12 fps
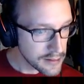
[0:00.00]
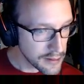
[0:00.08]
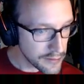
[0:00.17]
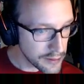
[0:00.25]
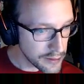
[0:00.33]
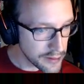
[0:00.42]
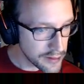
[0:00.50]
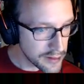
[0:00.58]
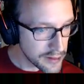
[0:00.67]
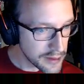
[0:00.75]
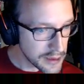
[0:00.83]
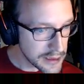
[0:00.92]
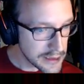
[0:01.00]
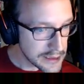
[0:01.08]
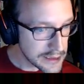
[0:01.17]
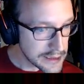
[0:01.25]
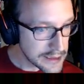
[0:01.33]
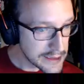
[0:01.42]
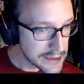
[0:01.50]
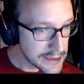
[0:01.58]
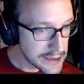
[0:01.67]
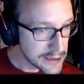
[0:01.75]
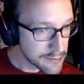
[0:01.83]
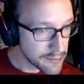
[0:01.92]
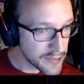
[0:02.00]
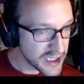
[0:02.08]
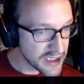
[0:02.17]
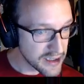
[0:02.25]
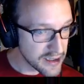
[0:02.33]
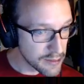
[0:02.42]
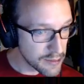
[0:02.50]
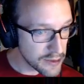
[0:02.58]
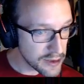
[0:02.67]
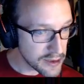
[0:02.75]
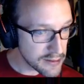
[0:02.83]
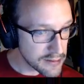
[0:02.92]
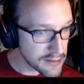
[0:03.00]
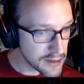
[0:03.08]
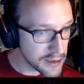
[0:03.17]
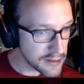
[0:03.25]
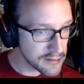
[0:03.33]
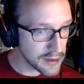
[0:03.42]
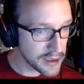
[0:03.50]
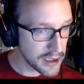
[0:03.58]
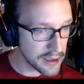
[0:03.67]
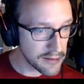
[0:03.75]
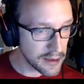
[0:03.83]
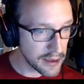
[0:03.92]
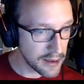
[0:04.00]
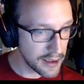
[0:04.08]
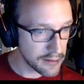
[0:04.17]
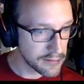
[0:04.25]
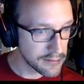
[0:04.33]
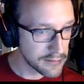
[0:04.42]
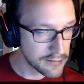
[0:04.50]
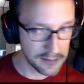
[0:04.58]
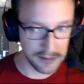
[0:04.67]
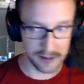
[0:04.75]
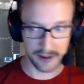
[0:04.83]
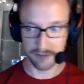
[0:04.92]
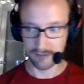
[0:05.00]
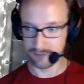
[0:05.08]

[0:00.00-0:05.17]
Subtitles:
Levels. Make it a little bit more. No, I can't do that. Okay.